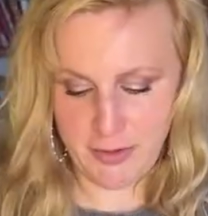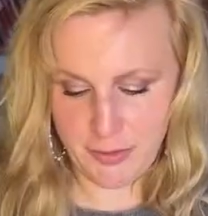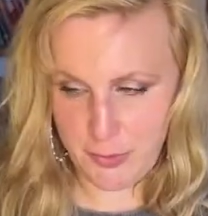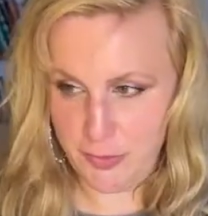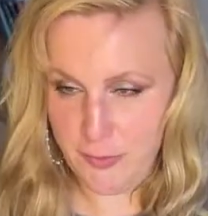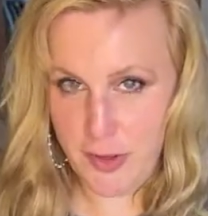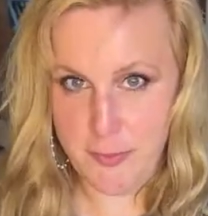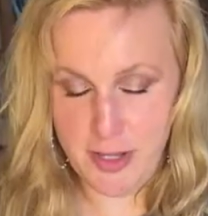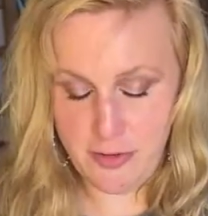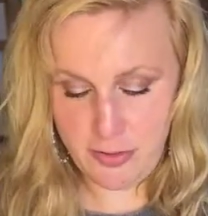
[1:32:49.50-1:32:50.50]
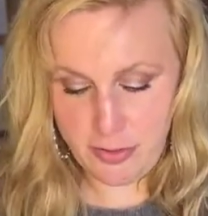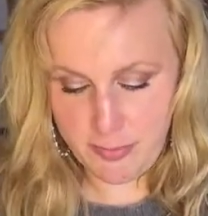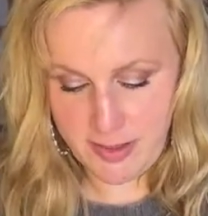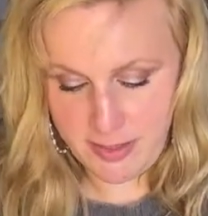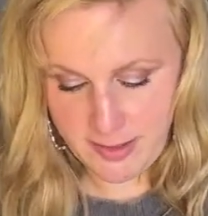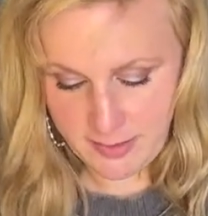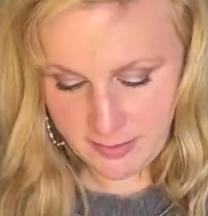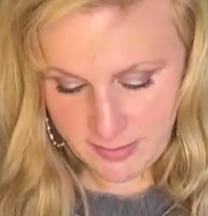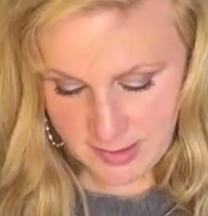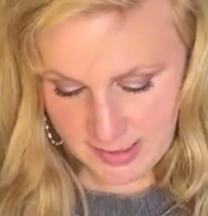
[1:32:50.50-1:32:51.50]
making notes of all my
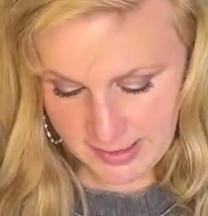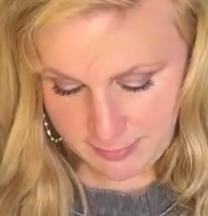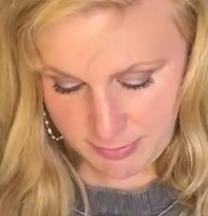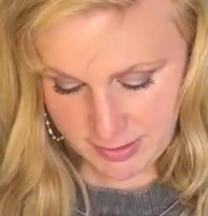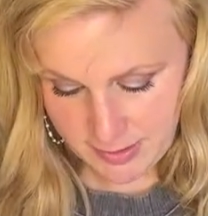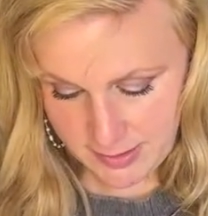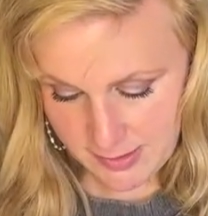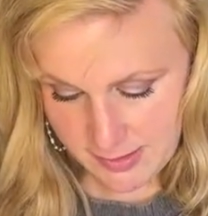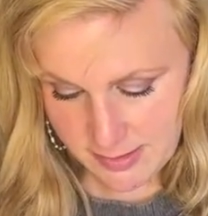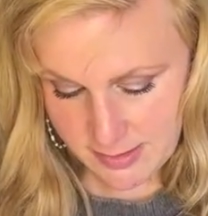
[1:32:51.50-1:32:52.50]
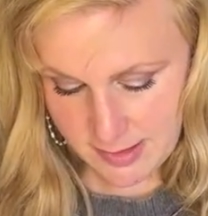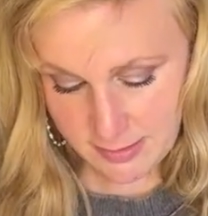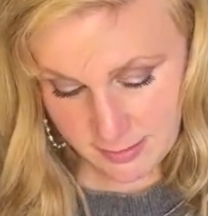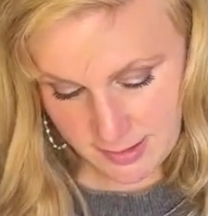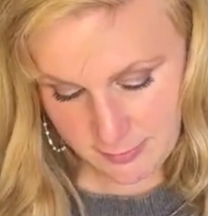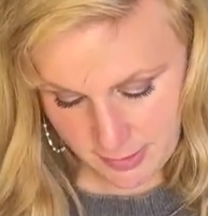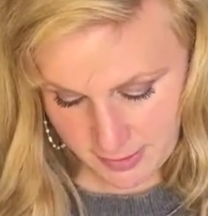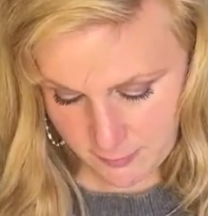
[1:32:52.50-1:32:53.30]
things today because that's, again,